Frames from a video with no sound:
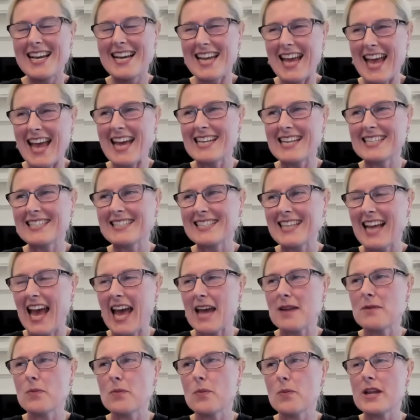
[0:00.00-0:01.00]
It's
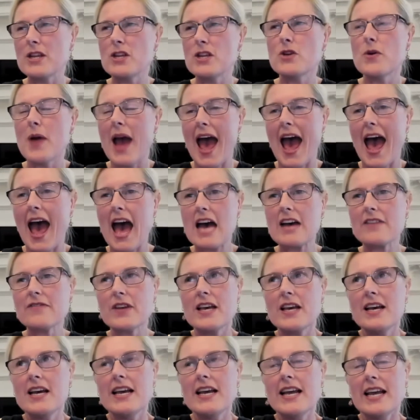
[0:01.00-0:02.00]
and when you have
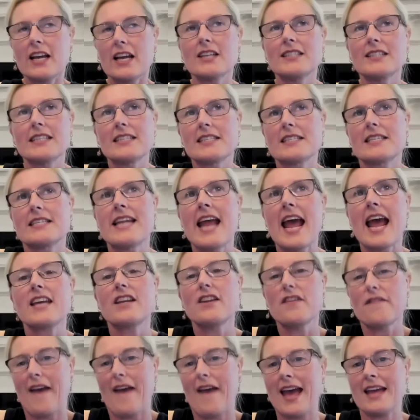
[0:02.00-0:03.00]
because it's
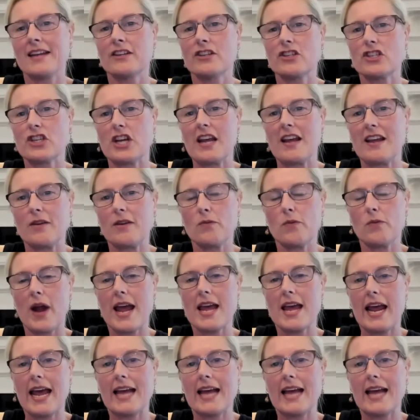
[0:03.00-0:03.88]
negative energy, right?